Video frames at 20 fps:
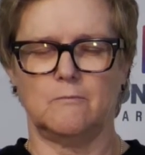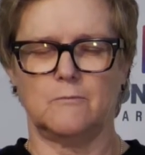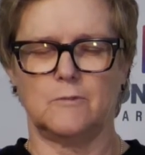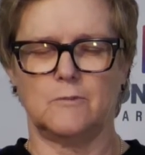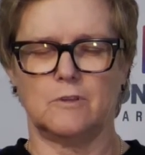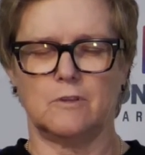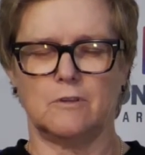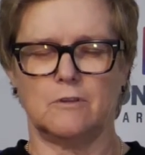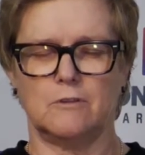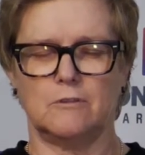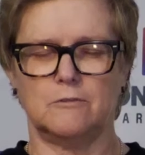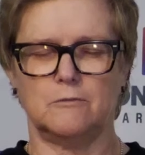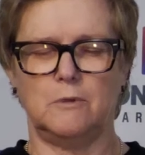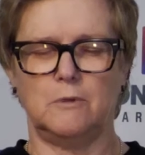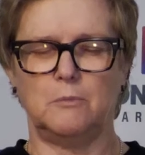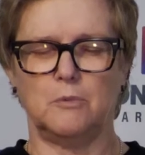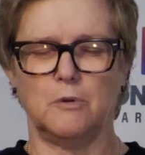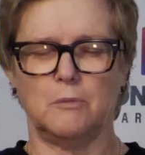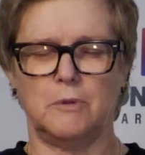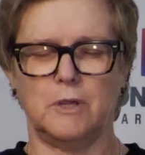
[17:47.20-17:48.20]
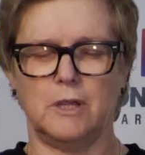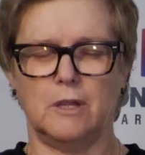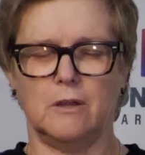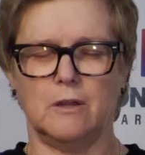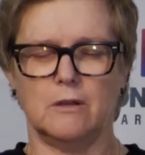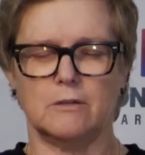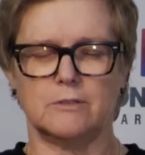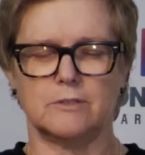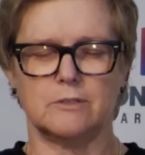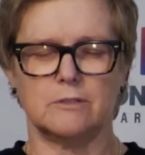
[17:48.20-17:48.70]
So as we
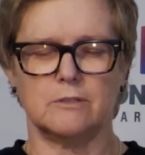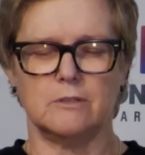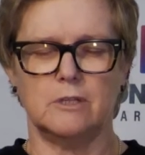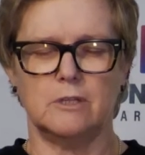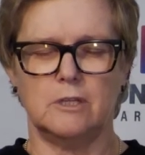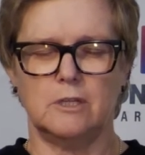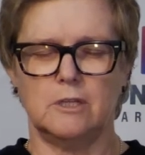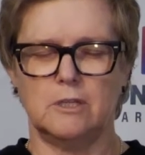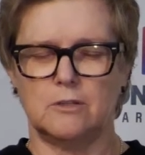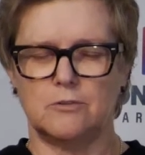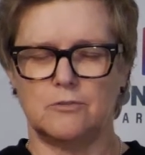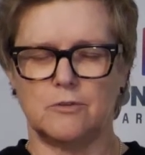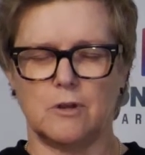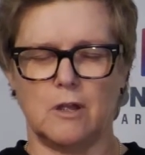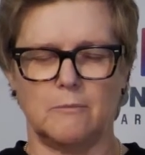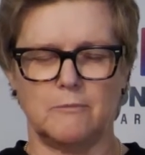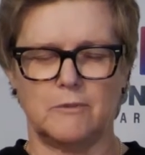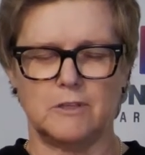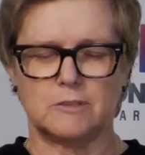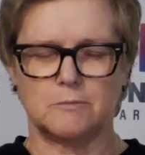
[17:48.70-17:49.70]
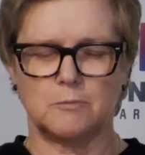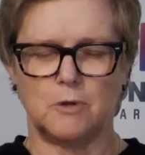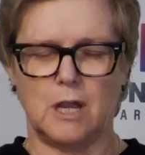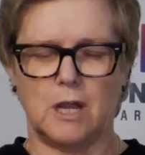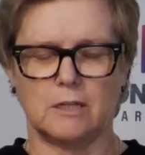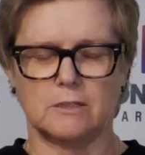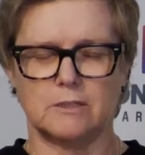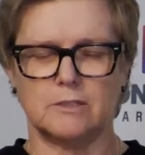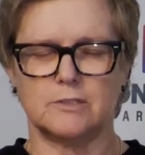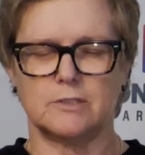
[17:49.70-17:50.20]
prepare to drop this
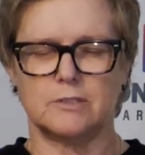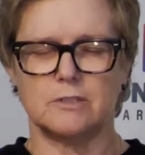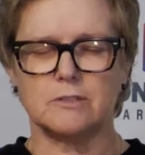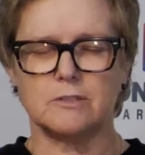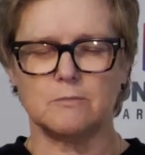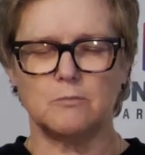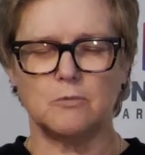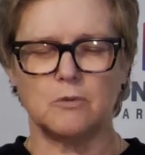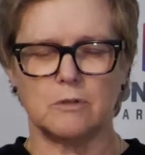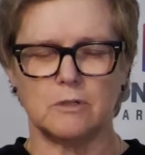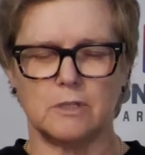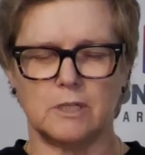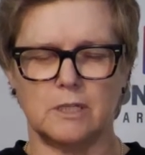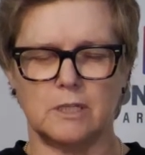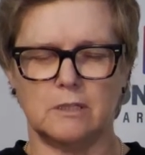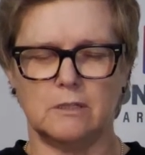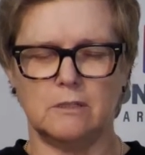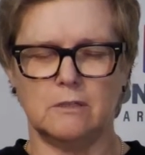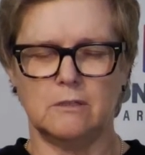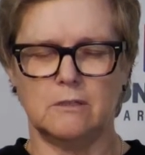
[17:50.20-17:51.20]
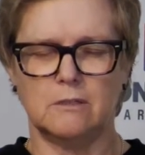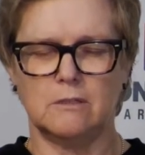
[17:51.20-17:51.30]
practice this morning,